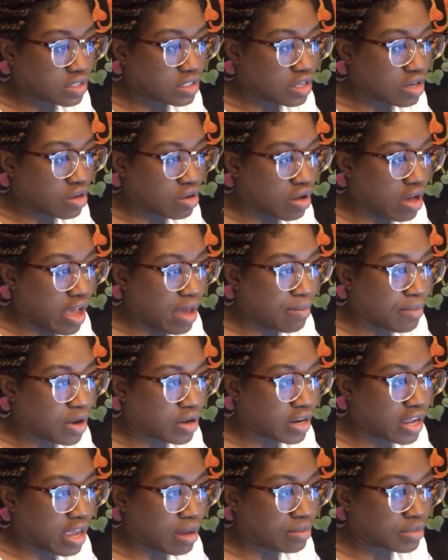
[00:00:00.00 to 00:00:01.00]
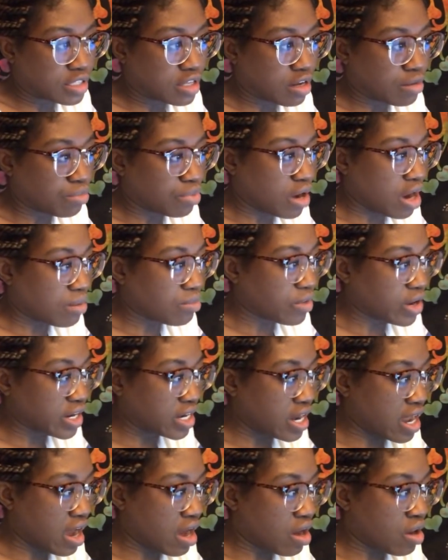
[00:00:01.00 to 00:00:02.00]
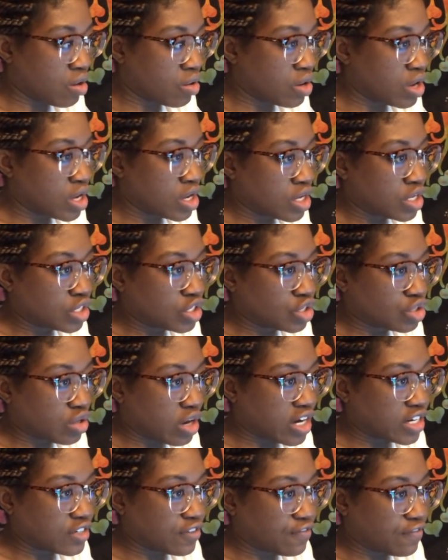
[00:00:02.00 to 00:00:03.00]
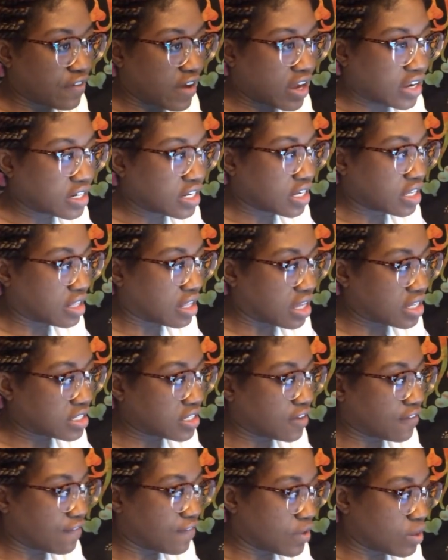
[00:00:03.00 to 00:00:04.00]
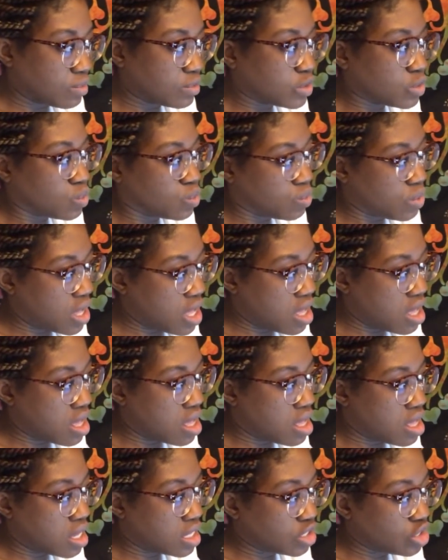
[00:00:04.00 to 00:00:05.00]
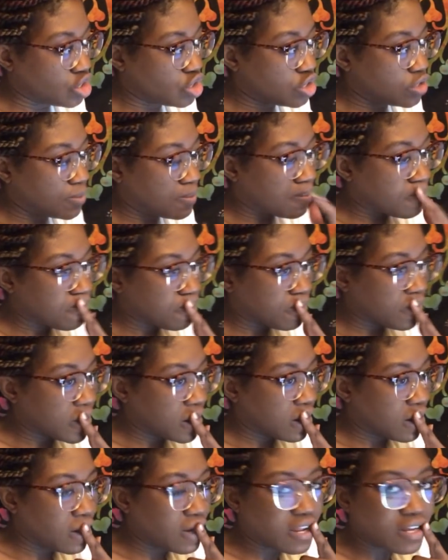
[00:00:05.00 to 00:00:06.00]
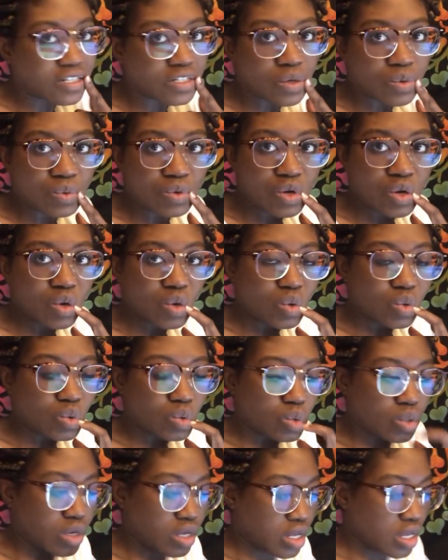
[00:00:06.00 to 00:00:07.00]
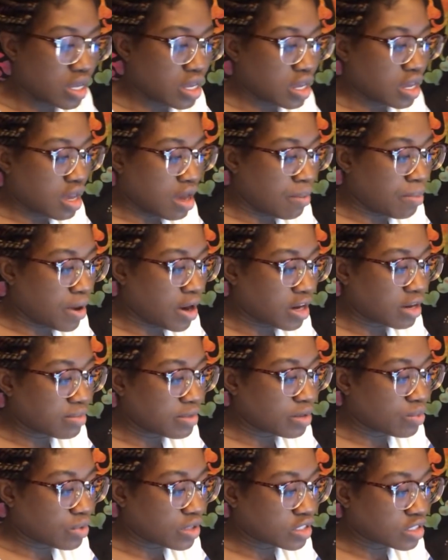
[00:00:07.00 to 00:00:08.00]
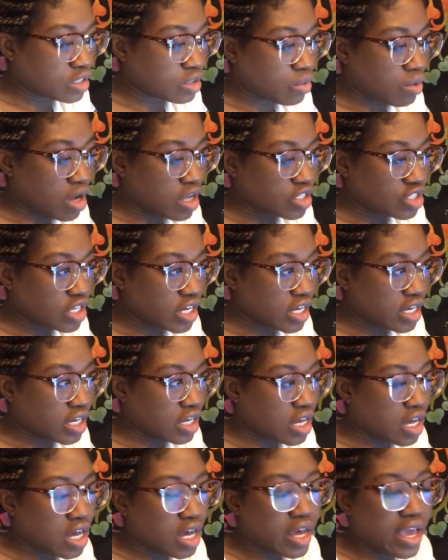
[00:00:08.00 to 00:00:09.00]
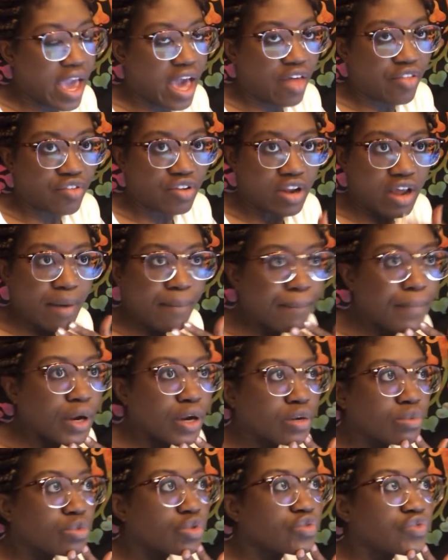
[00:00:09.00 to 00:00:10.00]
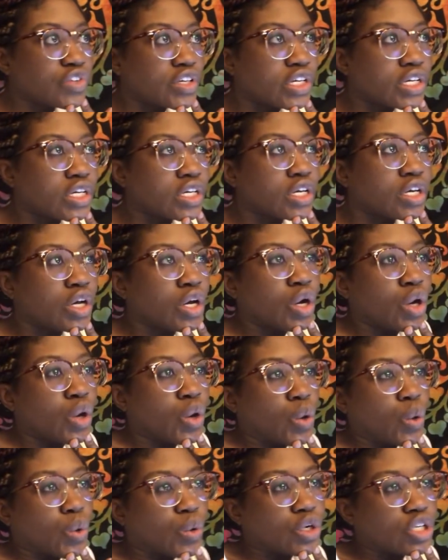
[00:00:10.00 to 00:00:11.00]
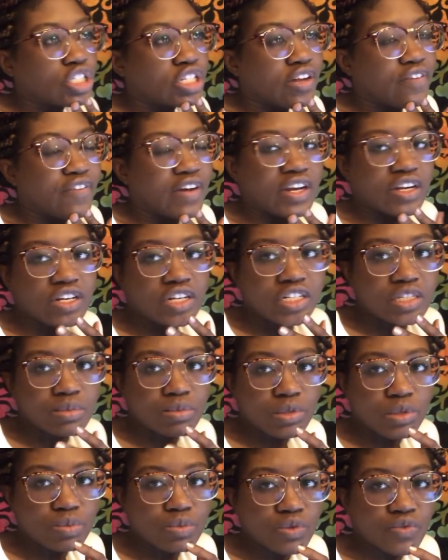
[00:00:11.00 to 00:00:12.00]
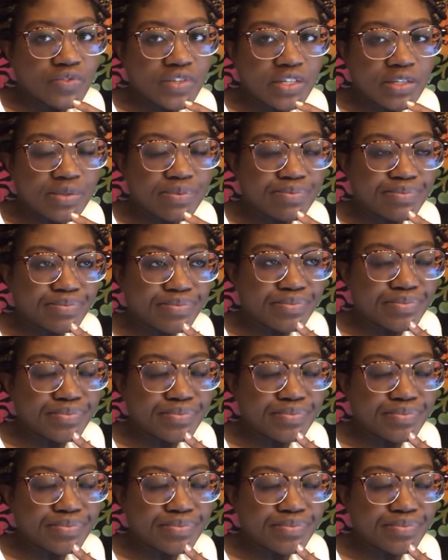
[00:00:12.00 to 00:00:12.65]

So I'm on Amazon Prime right now trying to find a classic film to watch. And I don't know. Part of me wants to watch like a Katharine Hepburn movie or should I find a Christmas movie?